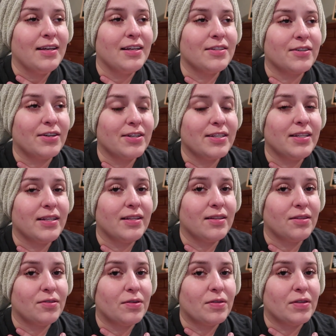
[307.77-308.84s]
It's honestly
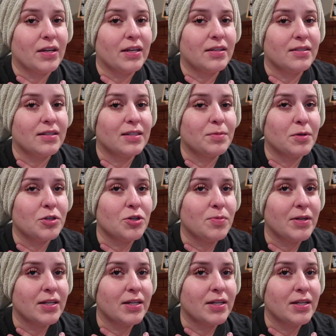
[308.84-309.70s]
the little things, especially